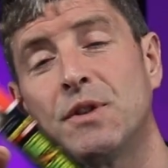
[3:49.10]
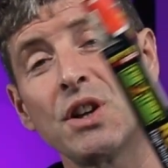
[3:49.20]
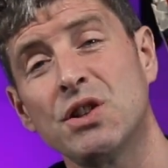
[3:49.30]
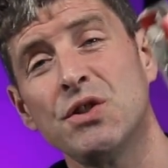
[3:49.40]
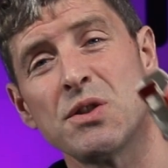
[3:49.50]
You
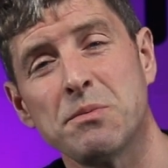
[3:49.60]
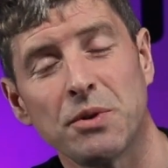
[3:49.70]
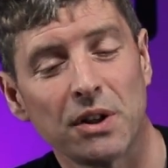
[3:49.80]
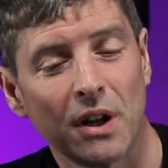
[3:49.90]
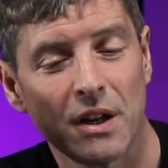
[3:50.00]
could use them,
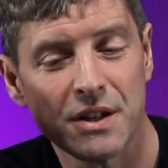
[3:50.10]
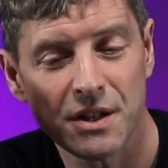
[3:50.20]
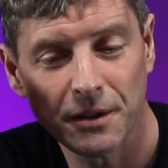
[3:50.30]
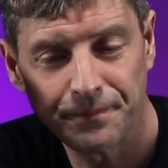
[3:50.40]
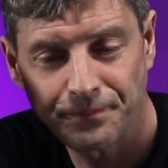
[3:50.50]
but they're not
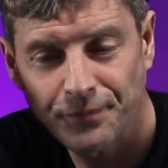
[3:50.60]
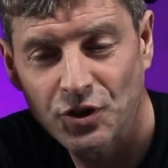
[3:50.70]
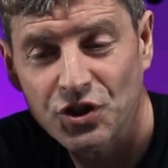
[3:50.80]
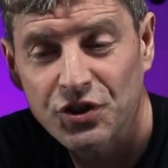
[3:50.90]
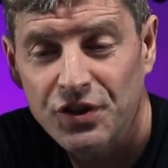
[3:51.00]
ideal,
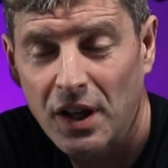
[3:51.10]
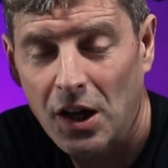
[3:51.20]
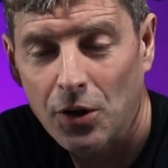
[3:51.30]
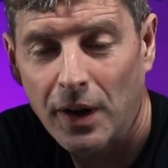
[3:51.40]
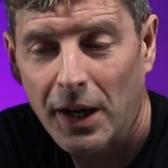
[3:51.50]
just because the
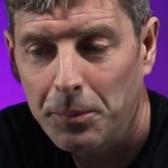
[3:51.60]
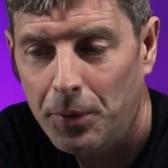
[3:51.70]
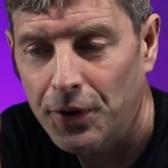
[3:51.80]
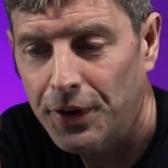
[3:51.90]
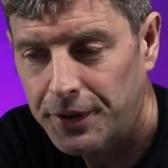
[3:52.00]
low
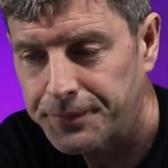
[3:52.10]
output.